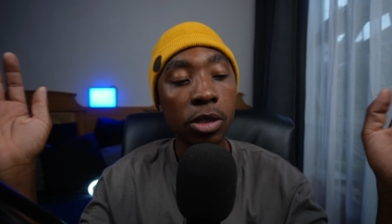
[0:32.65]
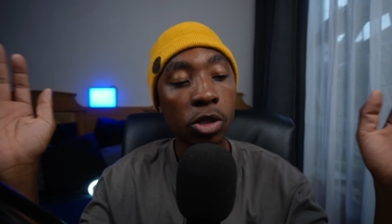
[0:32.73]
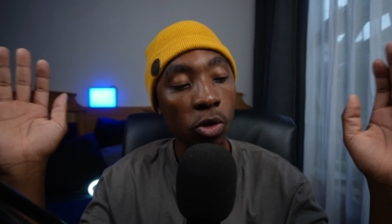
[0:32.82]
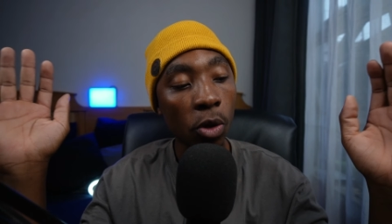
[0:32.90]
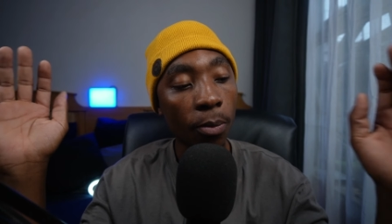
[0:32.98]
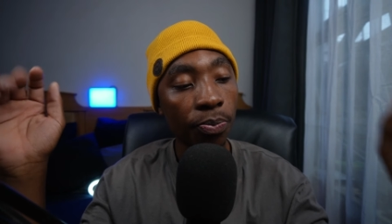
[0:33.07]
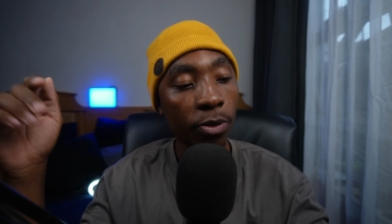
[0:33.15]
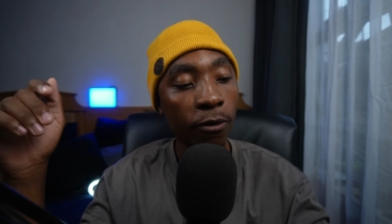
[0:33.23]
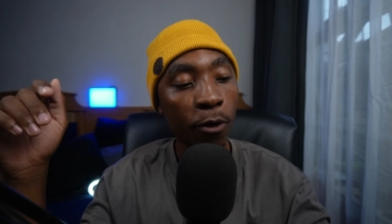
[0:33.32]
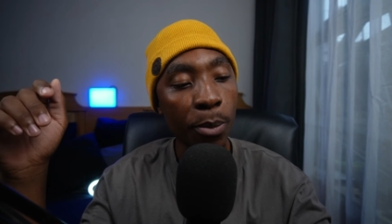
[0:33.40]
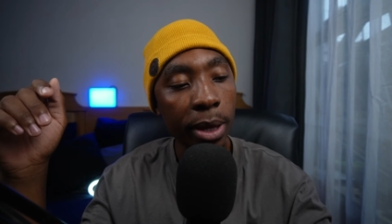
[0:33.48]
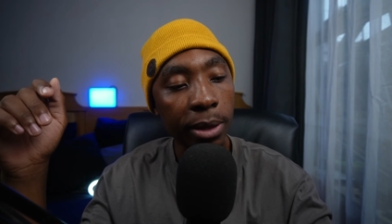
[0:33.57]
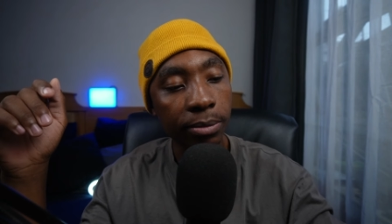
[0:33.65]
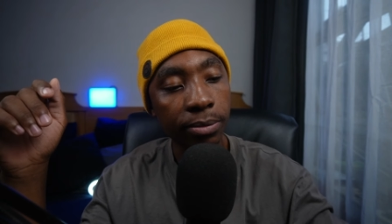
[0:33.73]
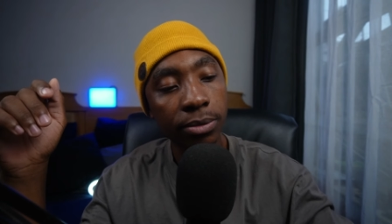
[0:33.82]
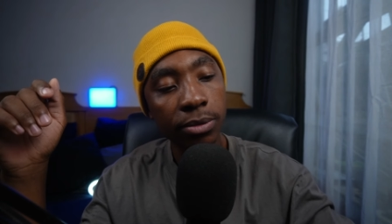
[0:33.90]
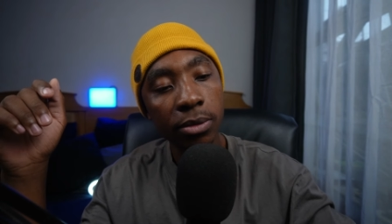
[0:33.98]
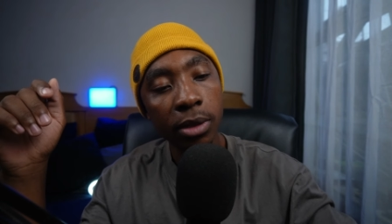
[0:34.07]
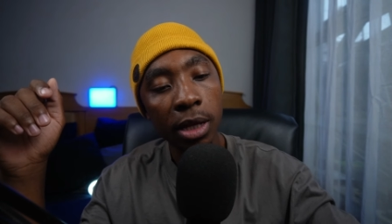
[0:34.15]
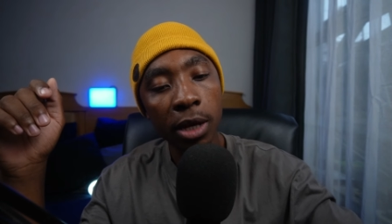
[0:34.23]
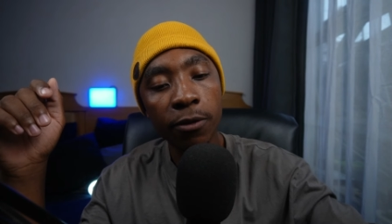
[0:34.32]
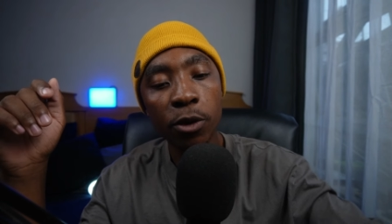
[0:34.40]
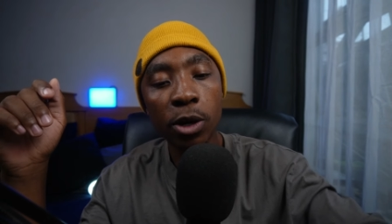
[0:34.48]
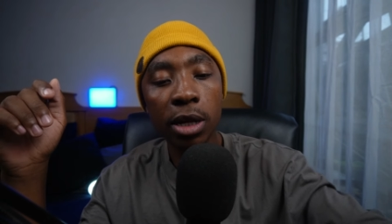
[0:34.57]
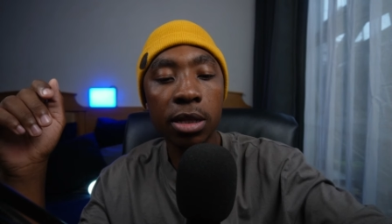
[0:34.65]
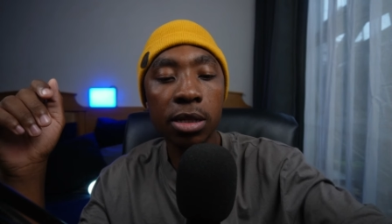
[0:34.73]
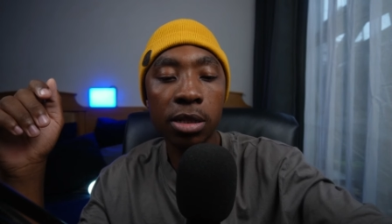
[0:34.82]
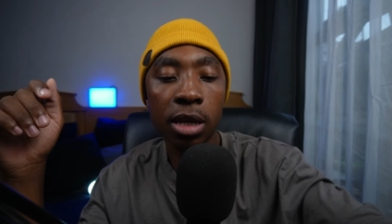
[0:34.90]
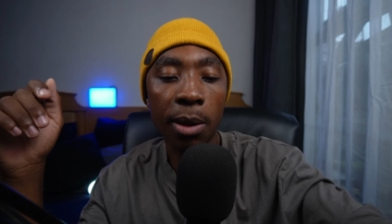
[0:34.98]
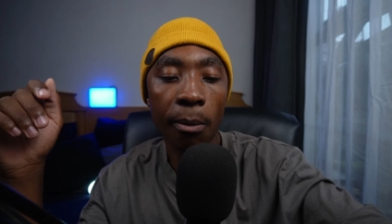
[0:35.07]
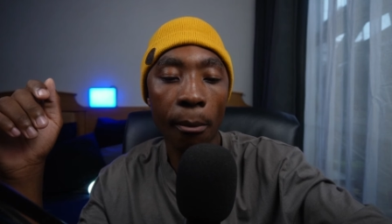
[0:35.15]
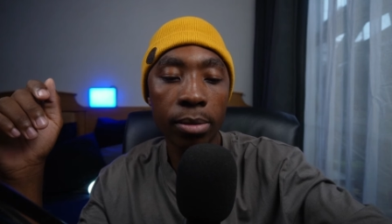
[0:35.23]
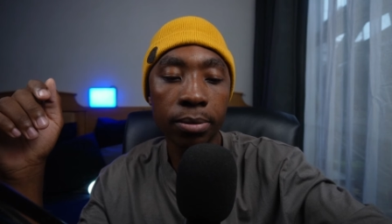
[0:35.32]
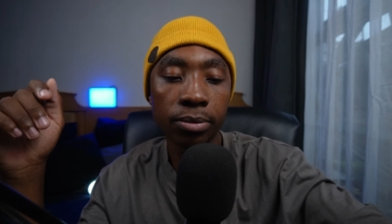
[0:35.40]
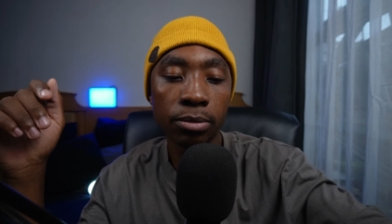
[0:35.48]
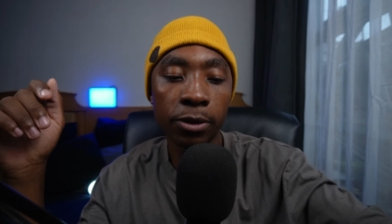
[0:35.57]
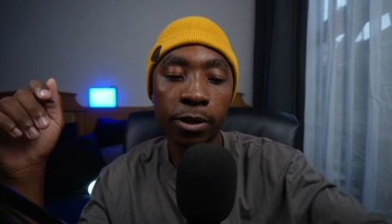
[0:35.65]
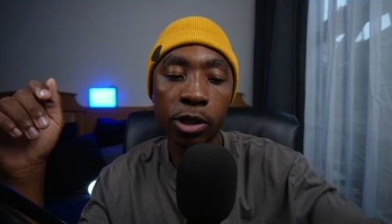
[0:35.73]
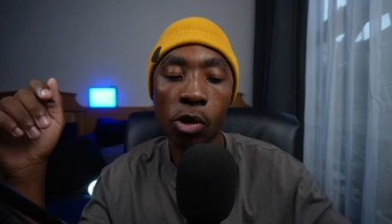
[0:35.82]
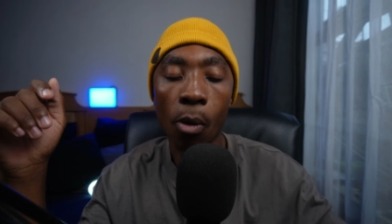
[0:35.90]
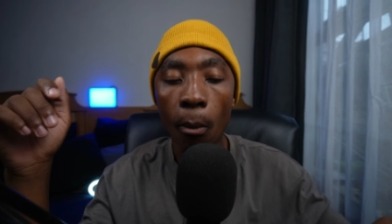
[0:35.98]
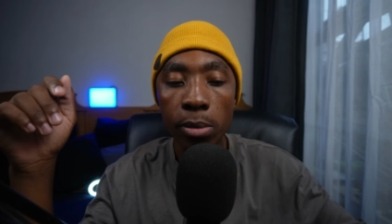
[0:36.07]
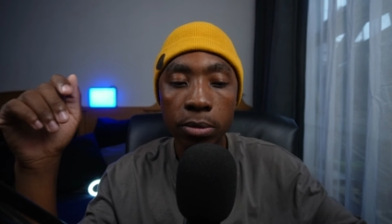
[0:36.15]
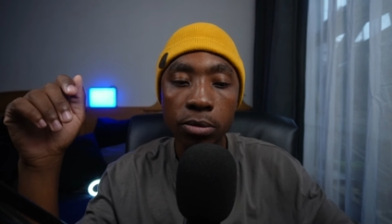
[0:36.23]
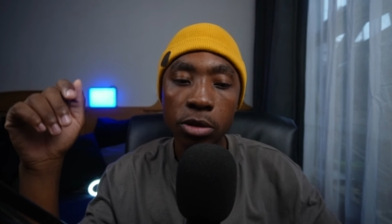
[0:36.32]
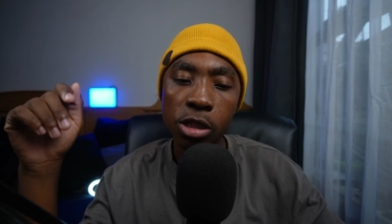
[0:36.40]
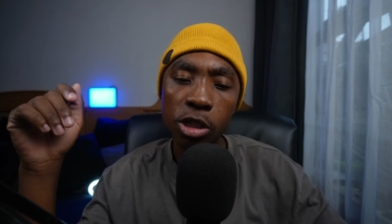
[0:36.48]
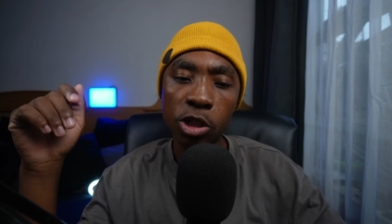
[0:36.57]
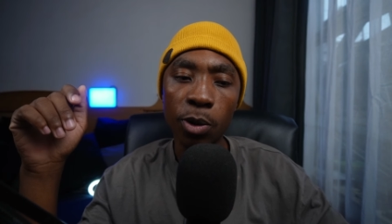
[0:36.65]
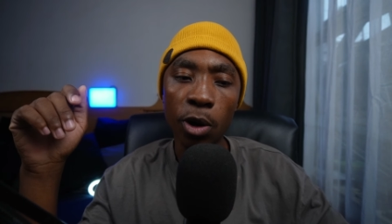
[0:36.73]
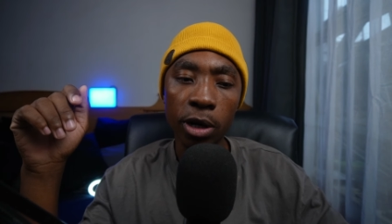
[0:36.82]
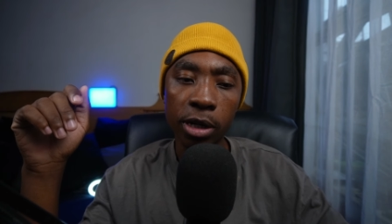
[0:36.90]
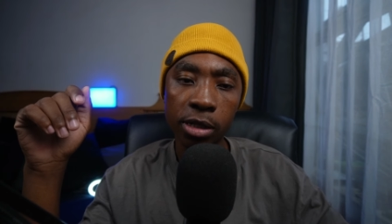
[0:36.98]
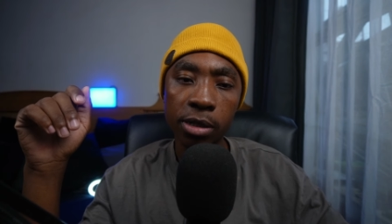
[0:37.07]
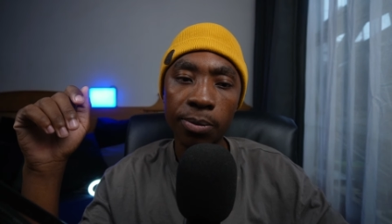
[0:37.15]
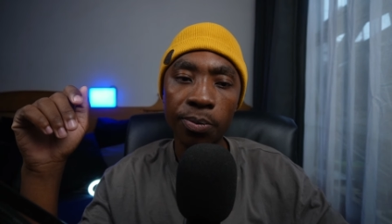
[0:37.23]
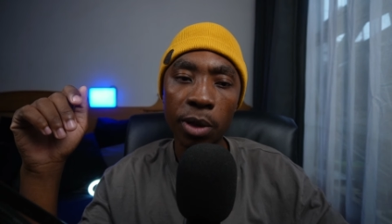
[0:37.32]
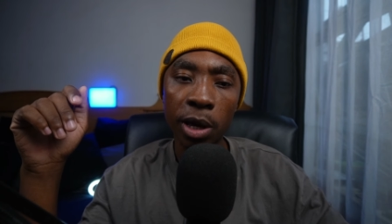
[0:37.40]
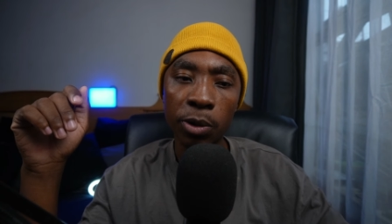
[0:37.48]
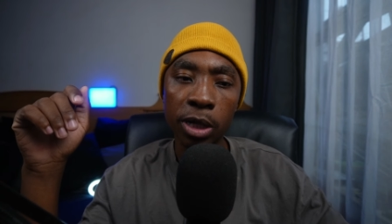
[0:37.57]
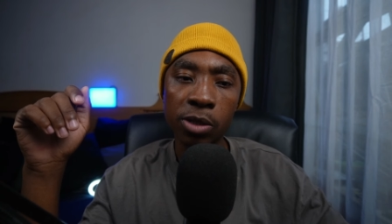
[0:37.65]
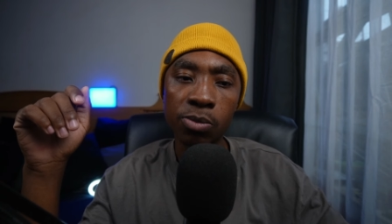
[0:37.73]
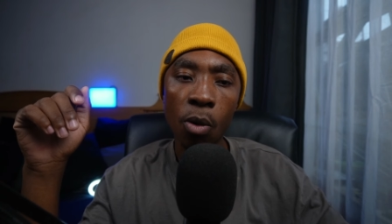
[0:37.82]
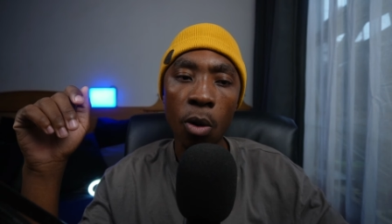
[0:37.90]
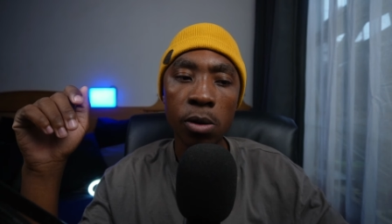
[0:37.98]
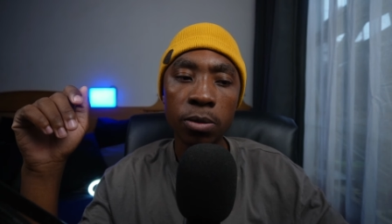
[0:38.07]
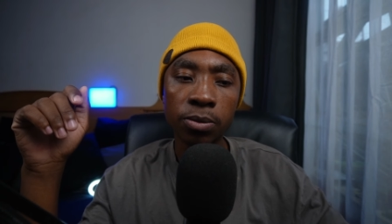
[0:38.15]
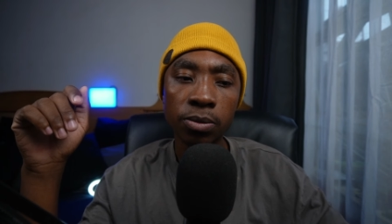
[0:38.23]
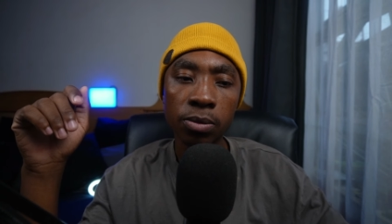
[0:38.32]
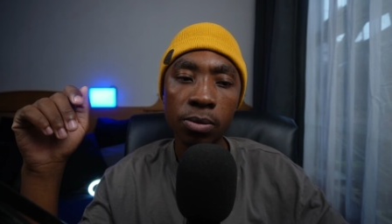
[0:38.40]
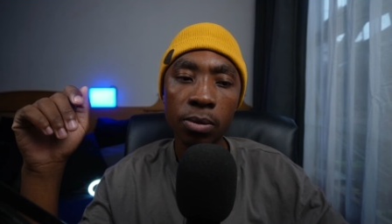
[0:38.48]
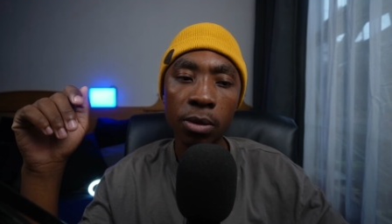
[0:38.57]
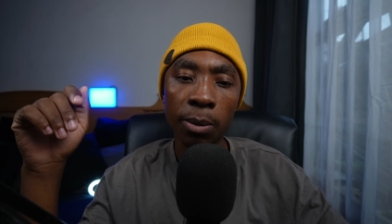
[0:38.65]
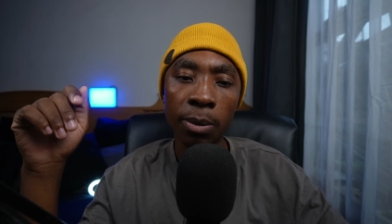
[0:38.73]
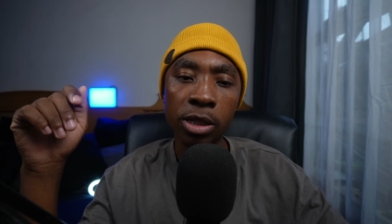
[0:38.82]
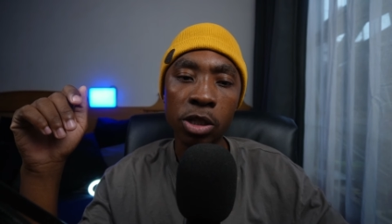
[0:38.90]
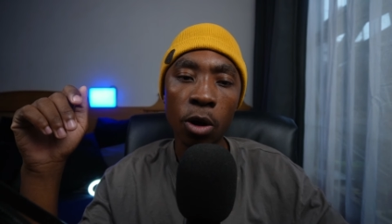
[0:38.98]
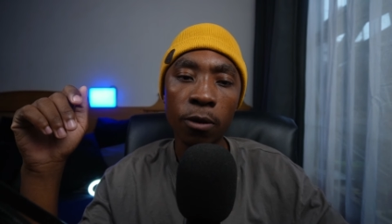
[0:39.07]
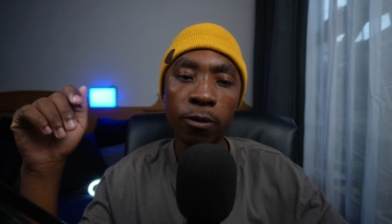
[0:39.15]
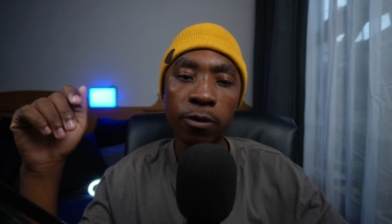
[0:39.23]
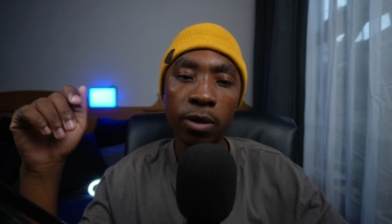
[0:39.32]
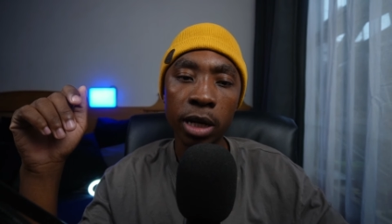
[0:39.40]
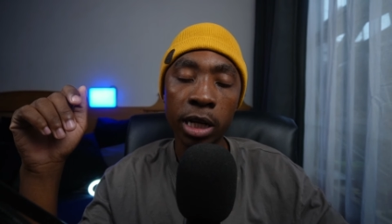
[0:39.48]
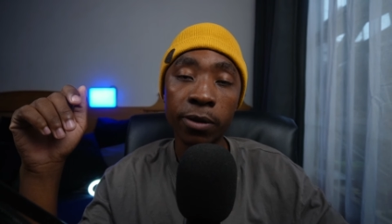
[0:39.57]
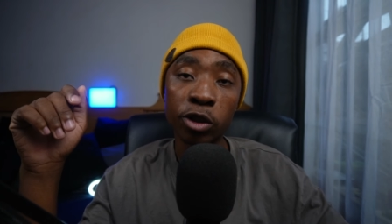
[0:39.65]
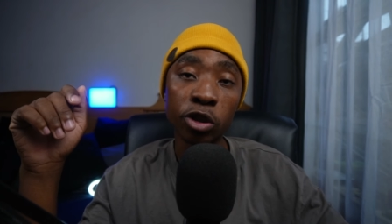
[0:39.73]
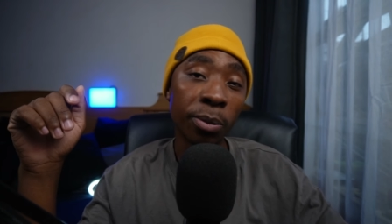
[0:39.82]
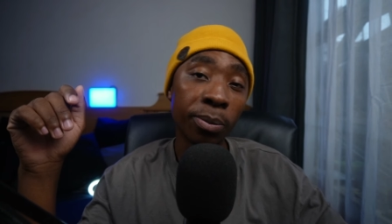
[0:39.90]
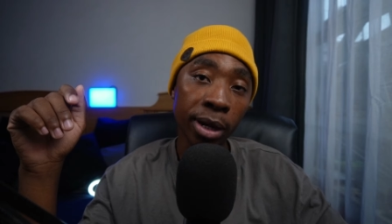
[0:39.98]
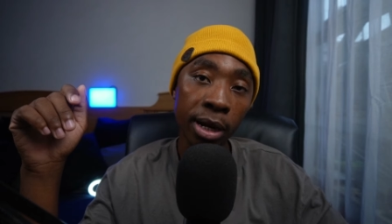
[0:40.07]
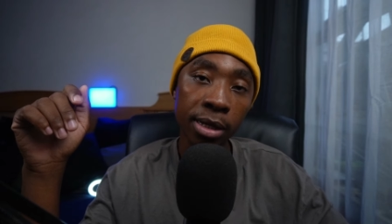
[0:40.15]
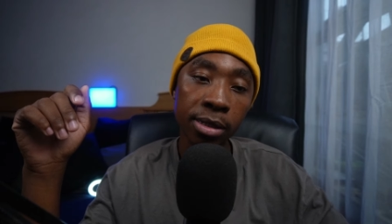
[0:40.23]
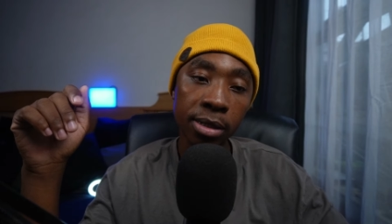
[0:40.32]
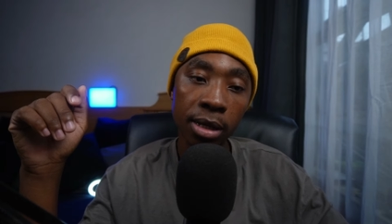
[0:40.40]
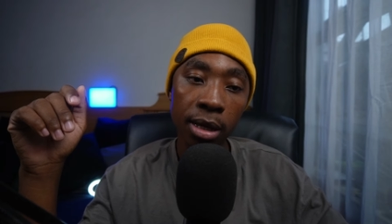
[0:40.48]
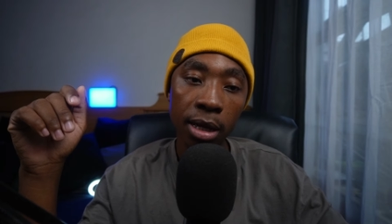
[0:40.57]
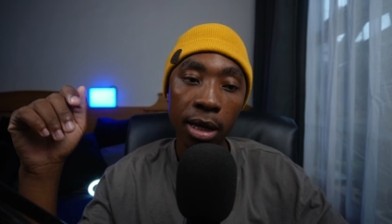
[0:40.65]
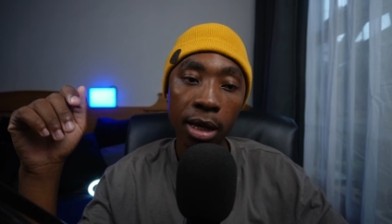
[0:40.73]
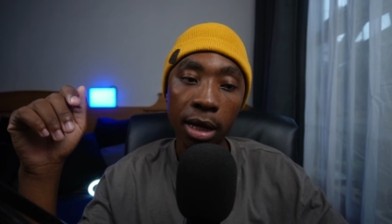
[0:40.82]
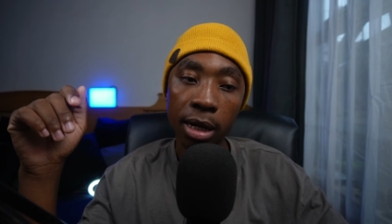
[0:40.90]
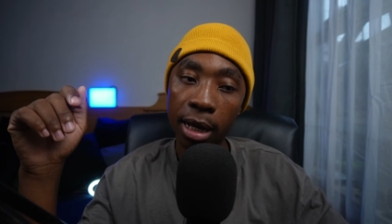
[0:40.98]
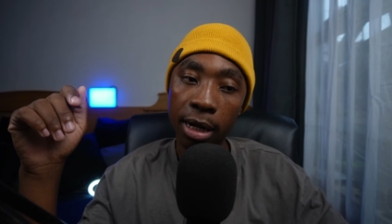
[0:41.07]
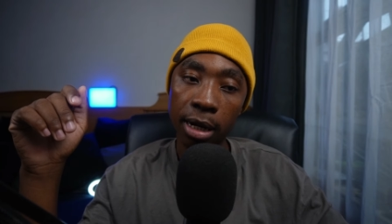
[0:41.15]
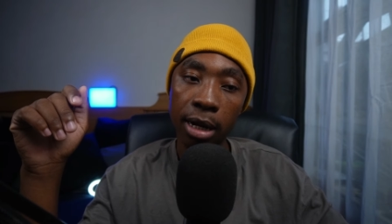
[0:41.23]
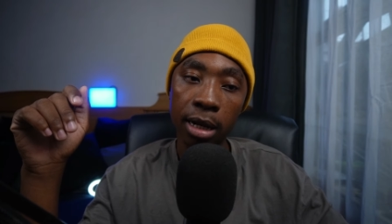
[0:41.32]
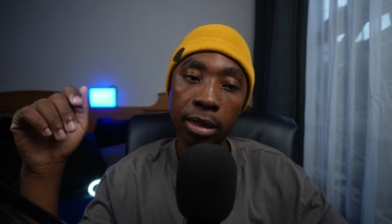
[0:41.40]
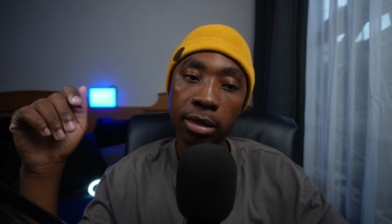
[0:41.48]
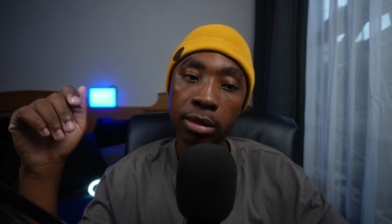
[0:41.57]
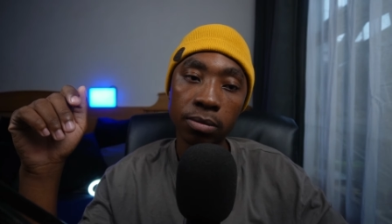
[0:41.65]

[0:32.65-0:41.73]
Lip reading: So for me, if you look at this game, Buffett, to be honest, it was more a matter of individual brilliance rather than